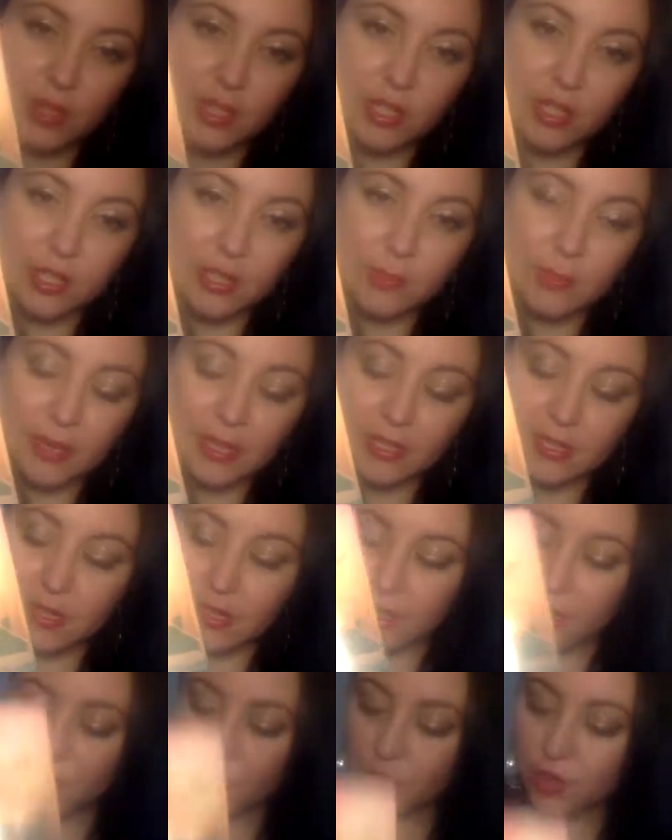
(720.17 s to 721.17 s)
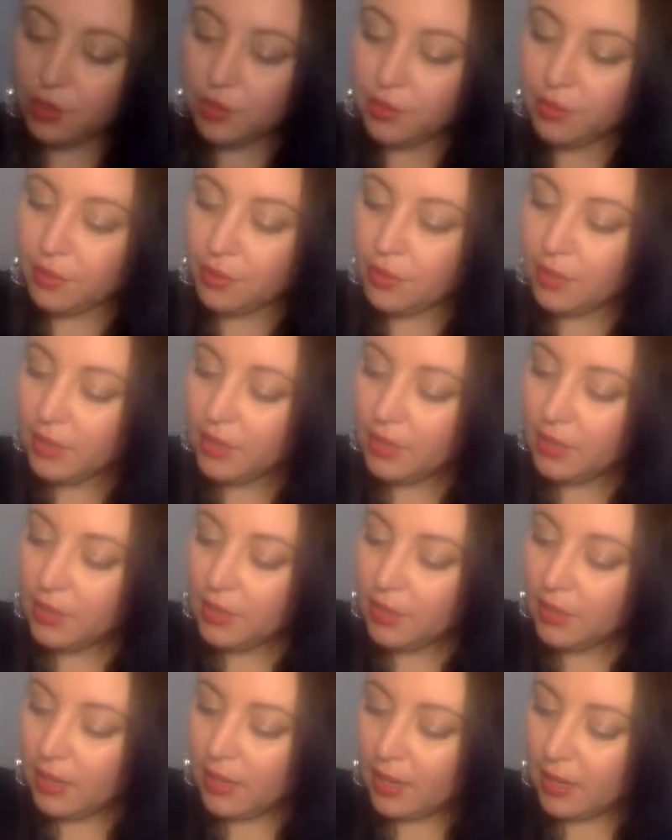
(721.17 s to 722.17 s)
to express their truth,
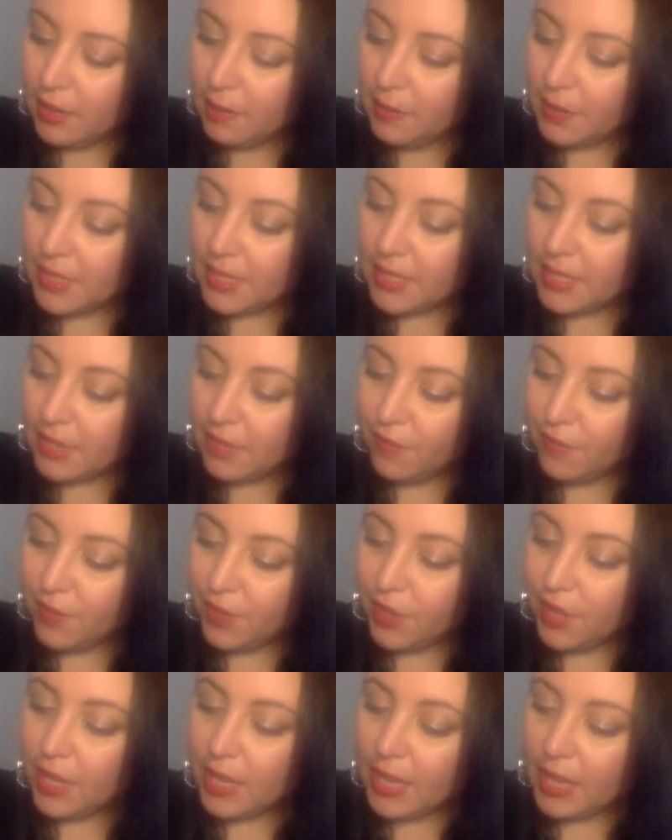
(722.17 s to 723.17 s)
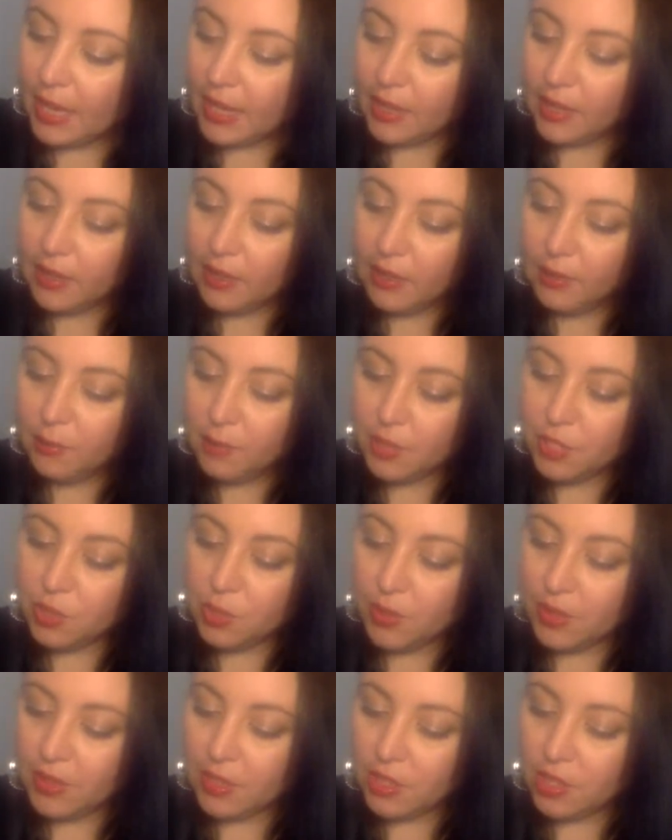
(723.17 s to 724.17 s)
because I feel like
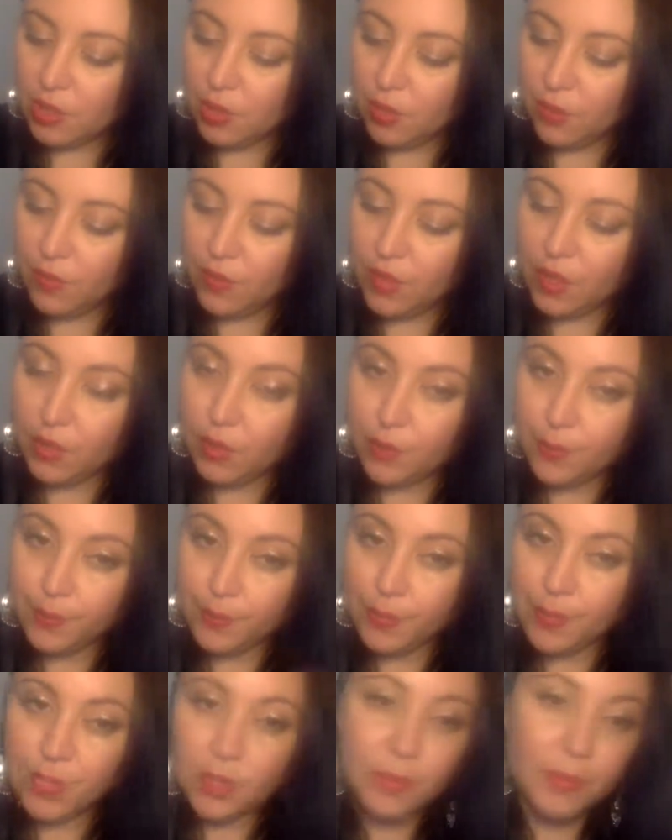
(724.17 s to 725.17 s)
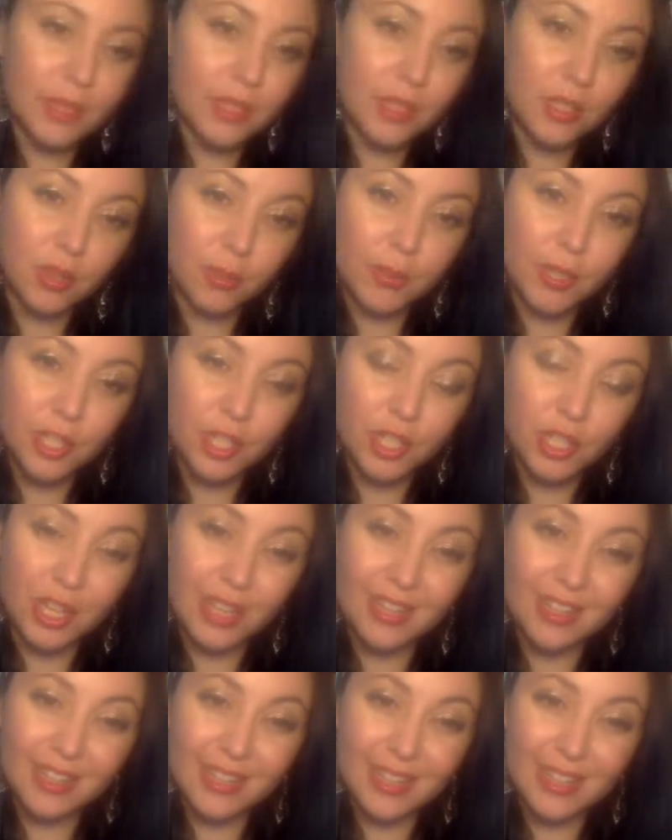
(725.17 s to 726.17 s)
between the two of you, there's been so much
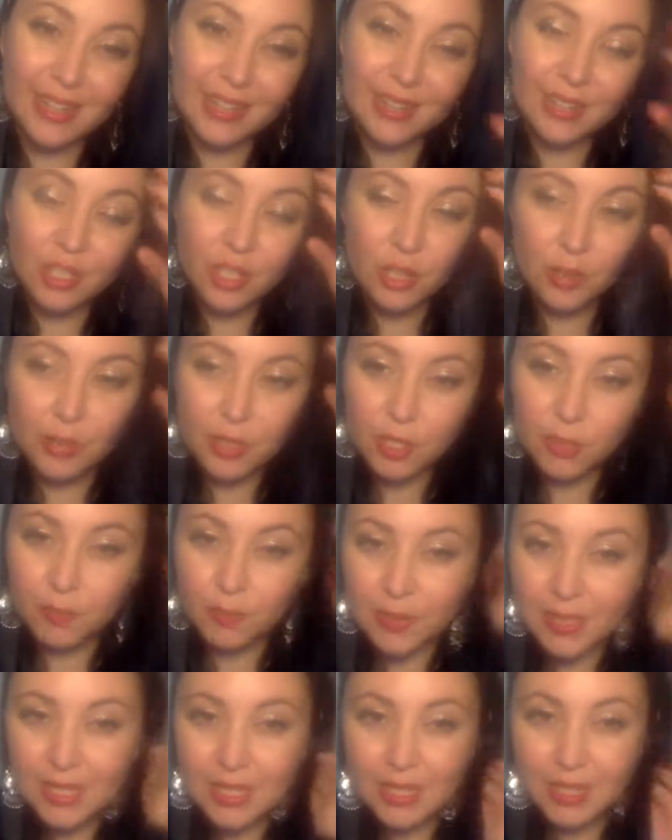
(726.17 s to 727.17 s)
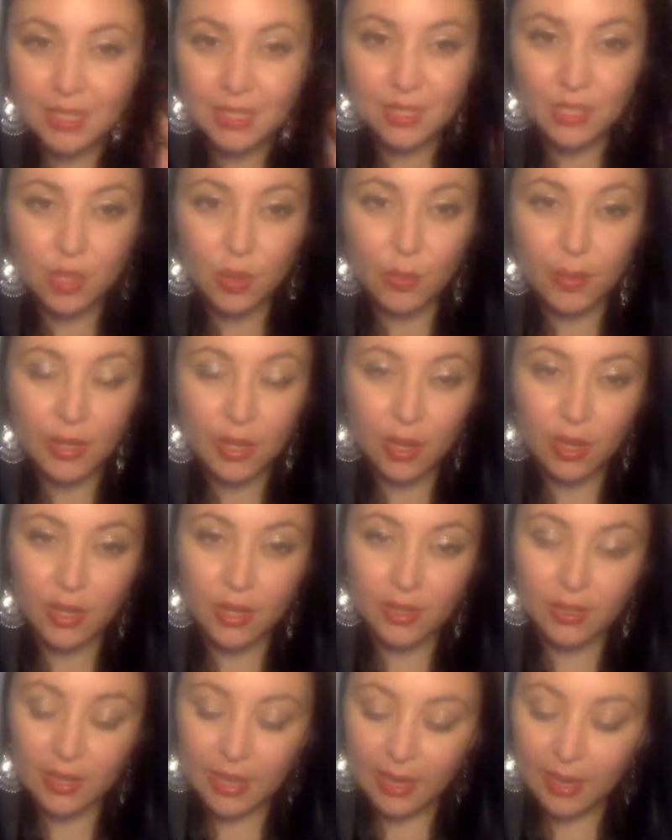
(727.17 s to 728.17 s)
juggling, so much busyness going on
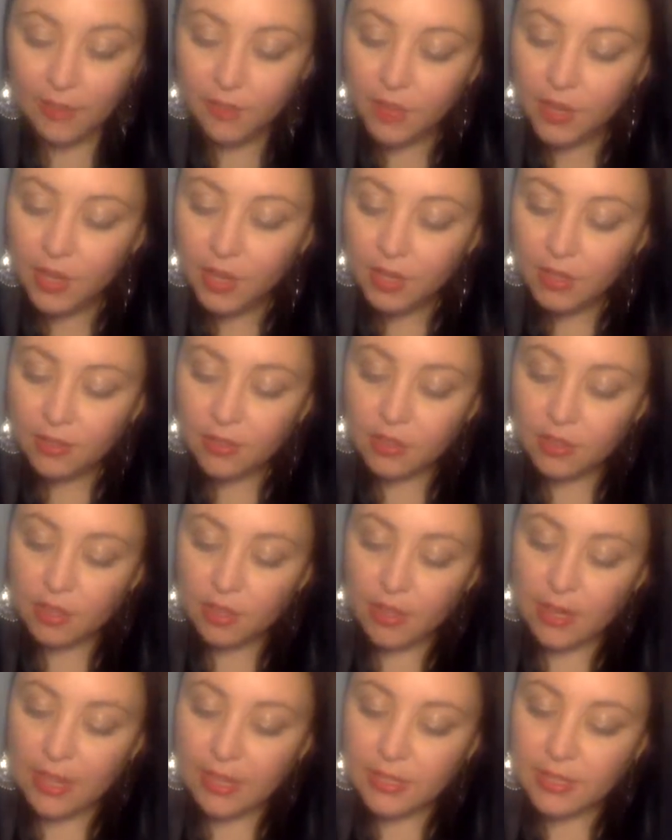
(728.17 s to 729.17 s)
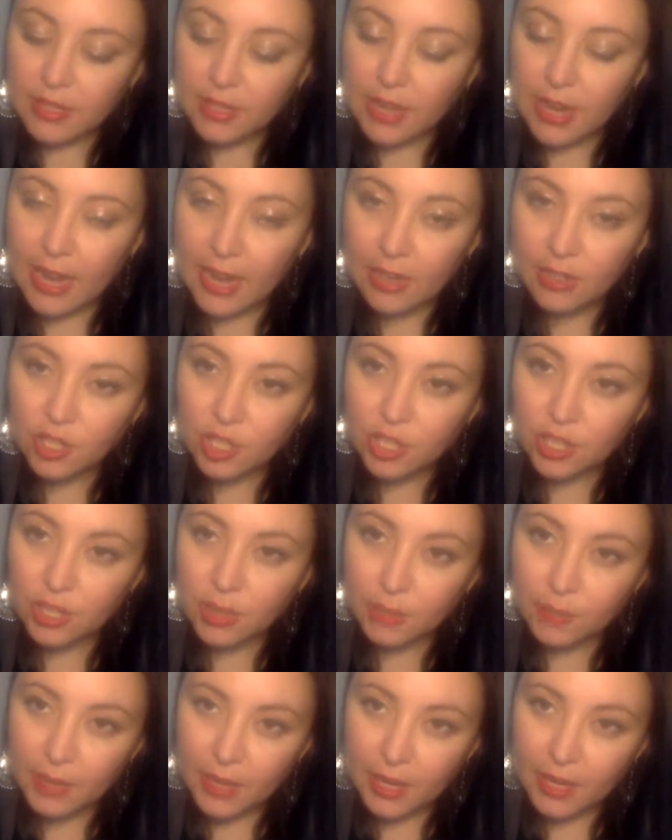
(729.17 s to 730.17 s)
in life that there hasn't actually
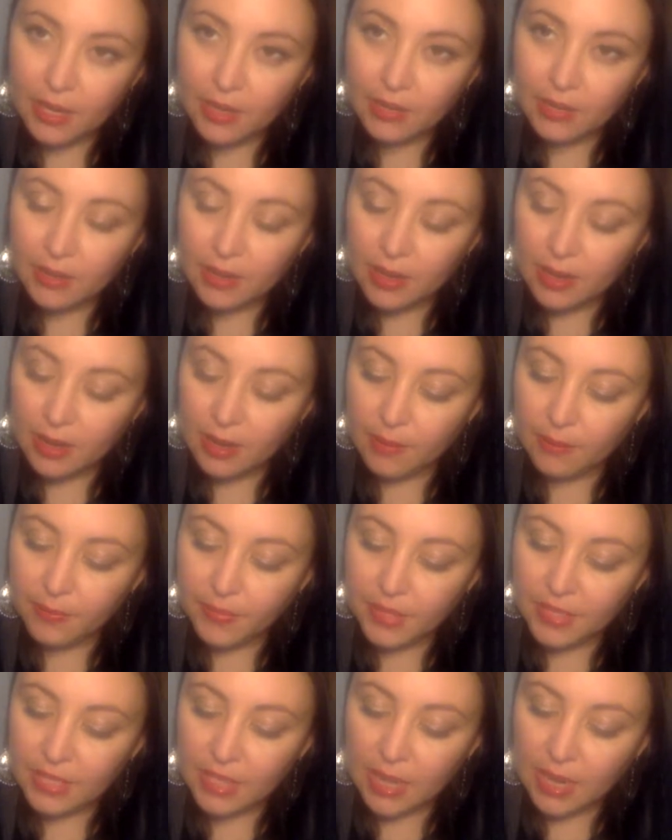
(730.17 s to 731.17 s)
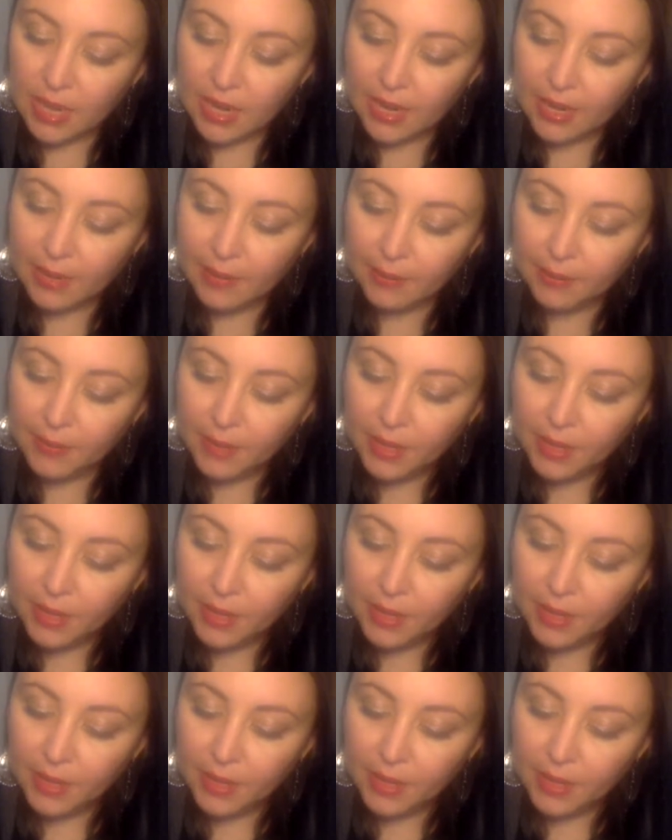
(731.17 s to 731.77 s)
been the time